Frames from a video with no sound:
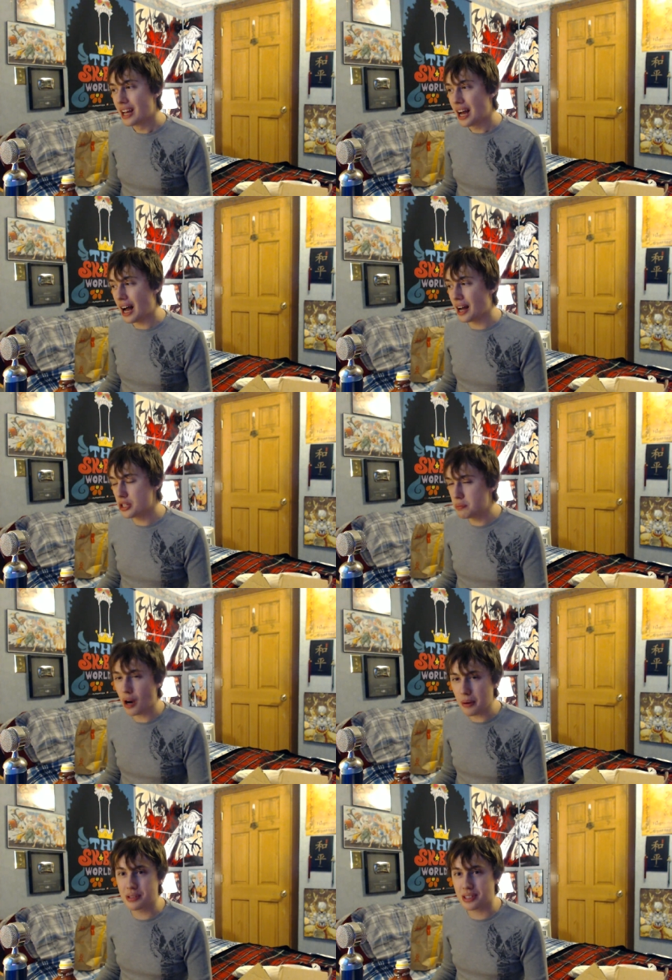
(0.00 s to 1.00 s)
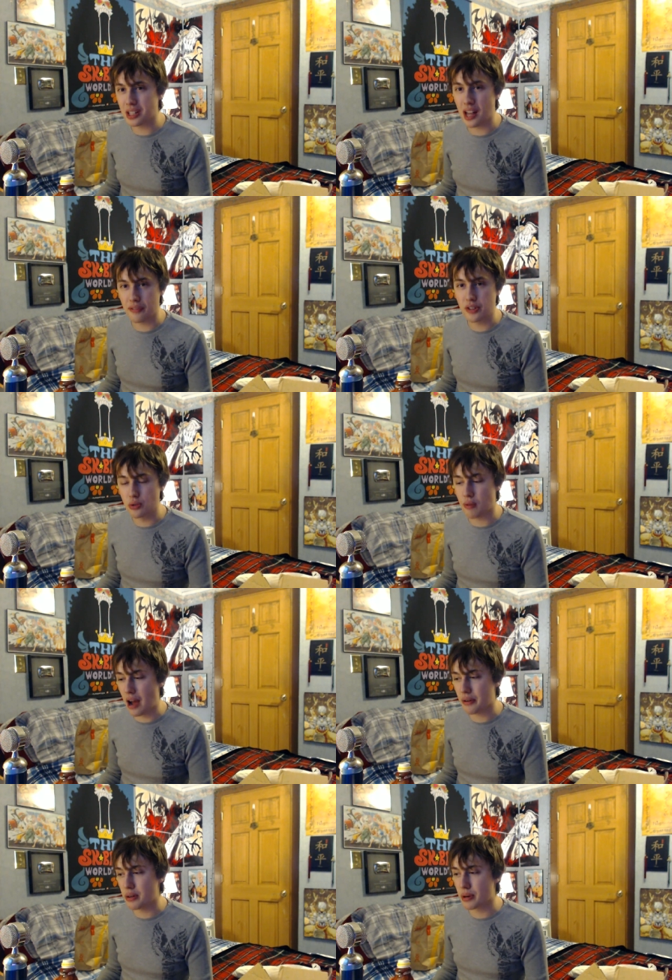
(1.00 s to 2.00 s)
Uh, you probably would still have a few
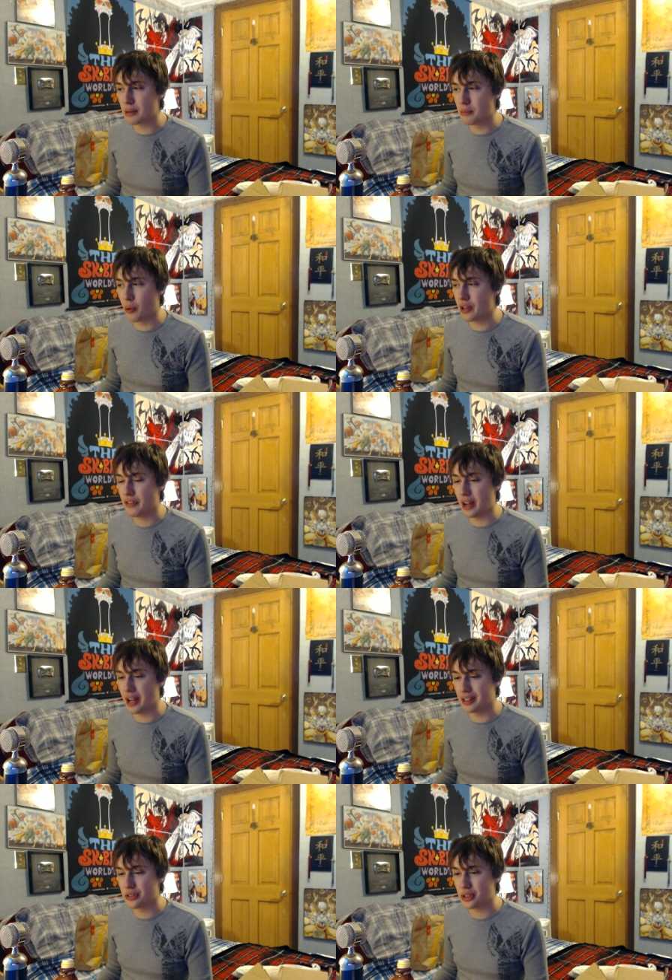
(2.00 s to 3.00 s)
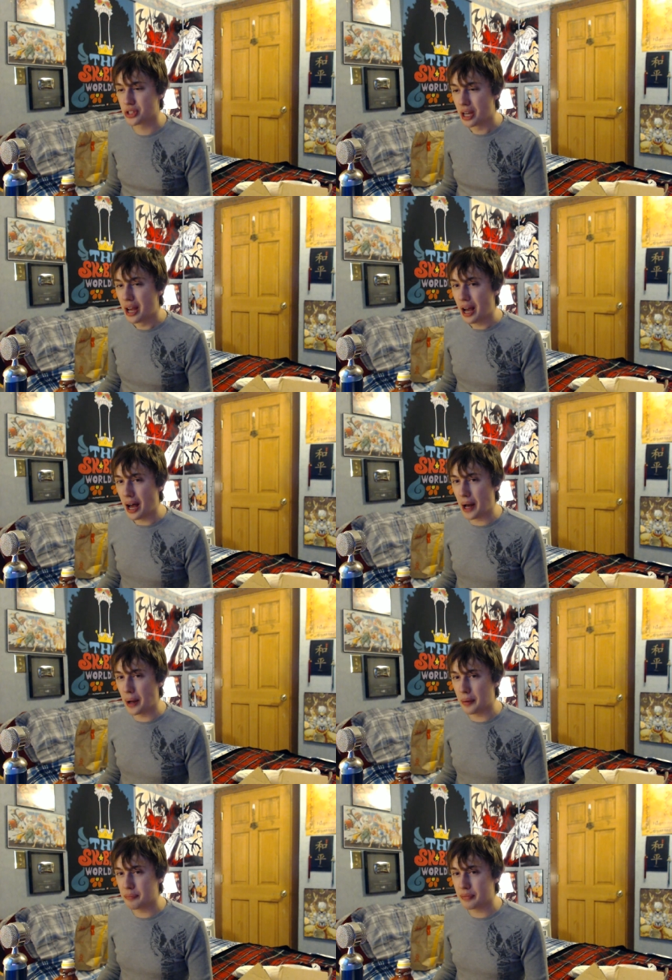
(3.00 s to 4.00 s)
rowdy Rick and Morty fans,
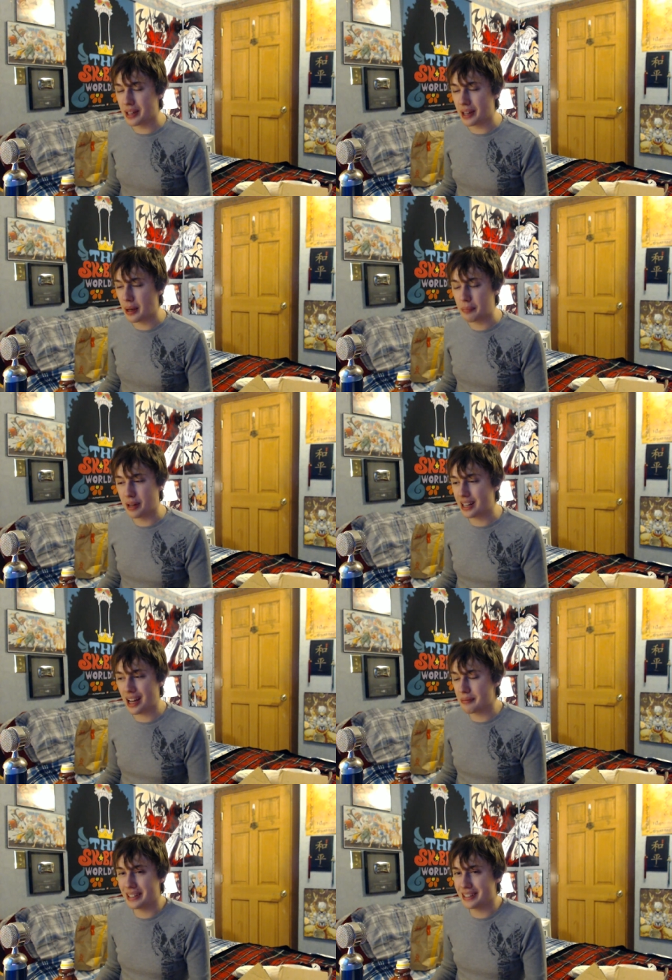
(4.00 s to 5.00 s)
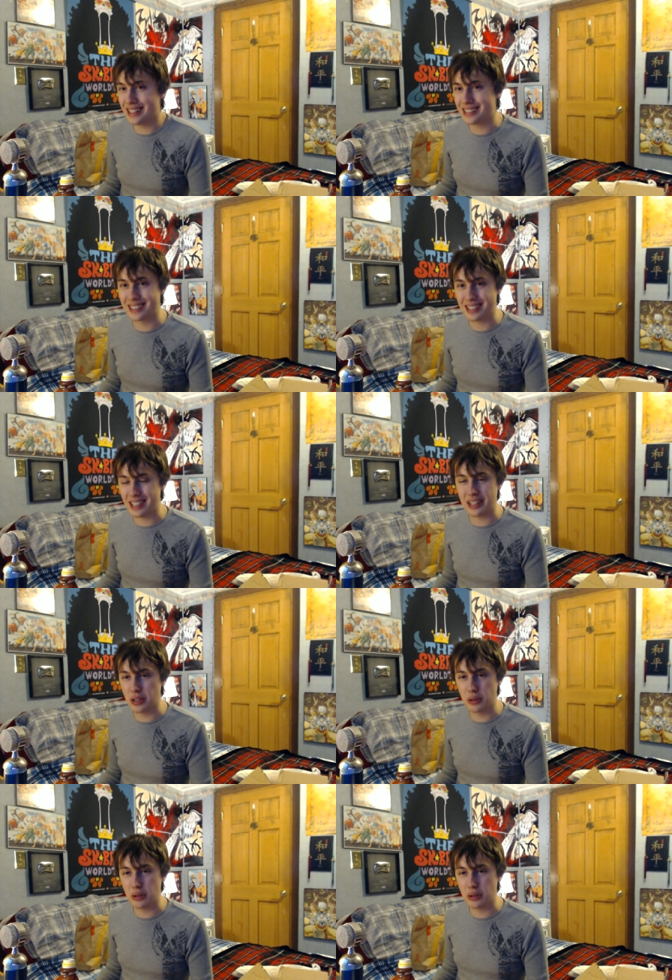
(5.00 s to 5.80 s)
um, but I mean, it's you.